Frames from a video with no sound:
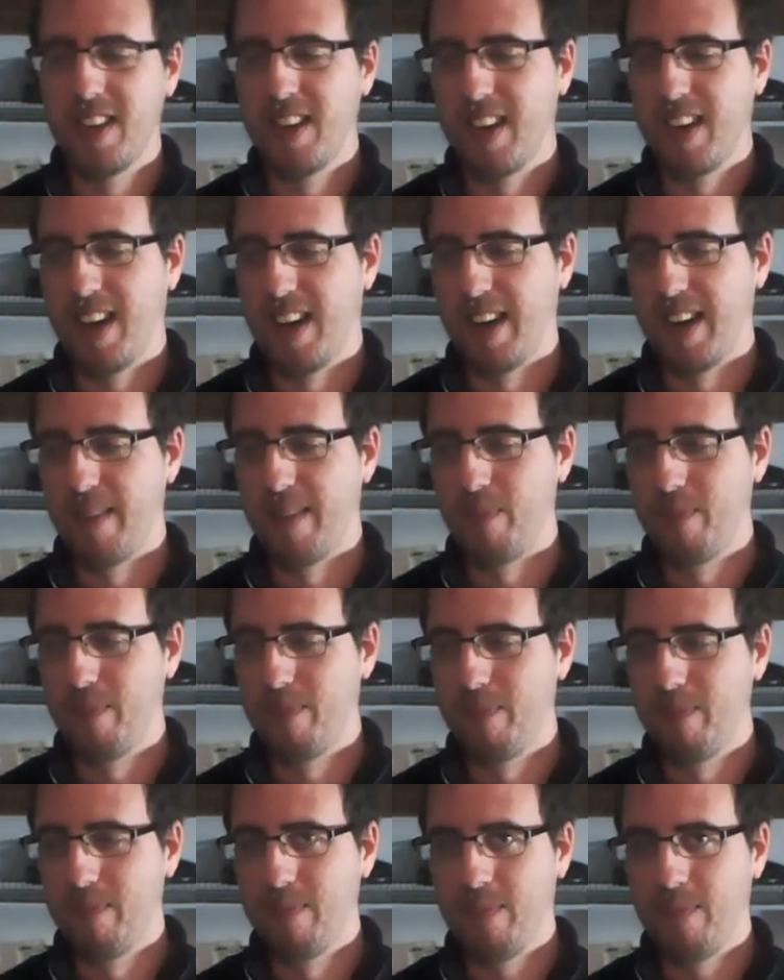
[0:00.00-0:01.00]
um,
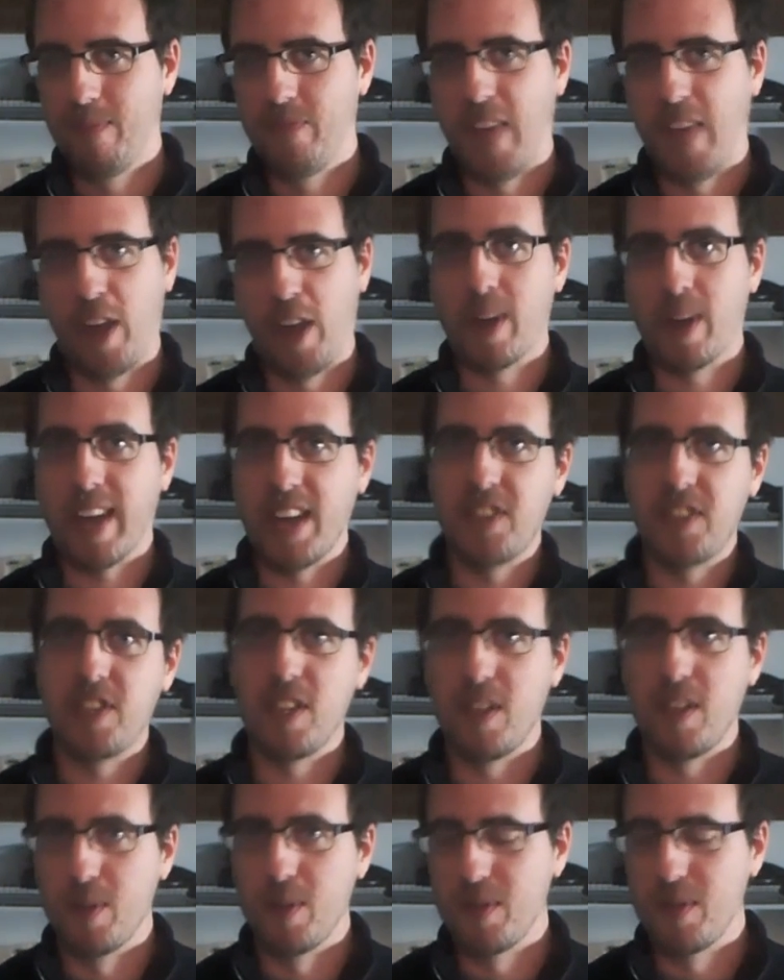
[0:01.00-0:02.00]
they don't get to
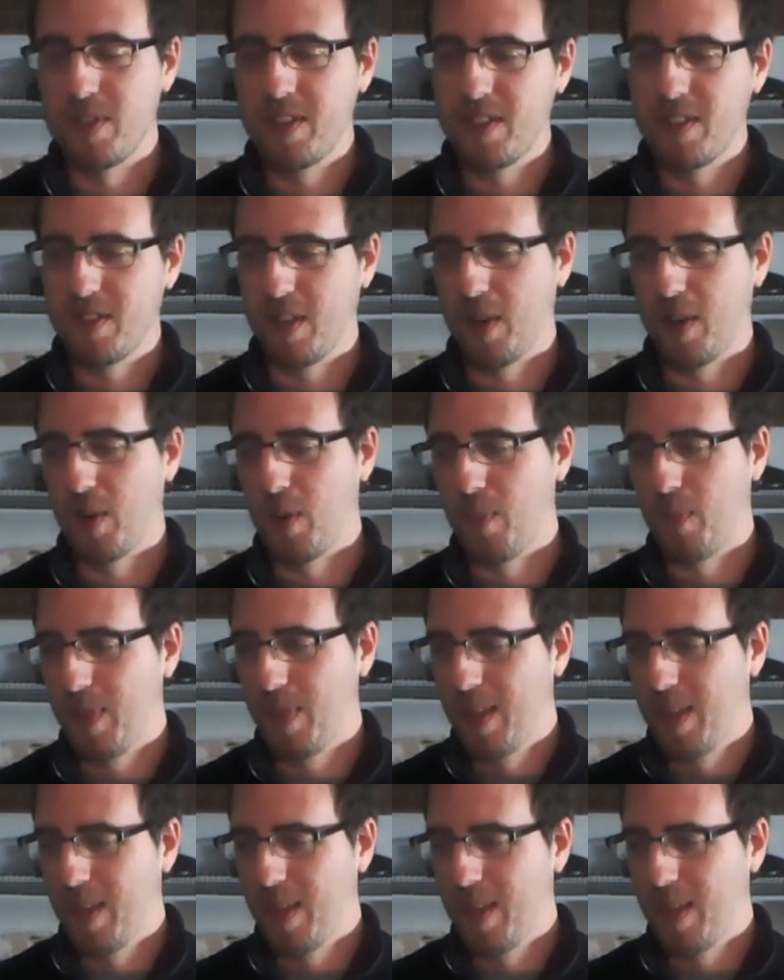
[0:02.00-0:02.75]
use. So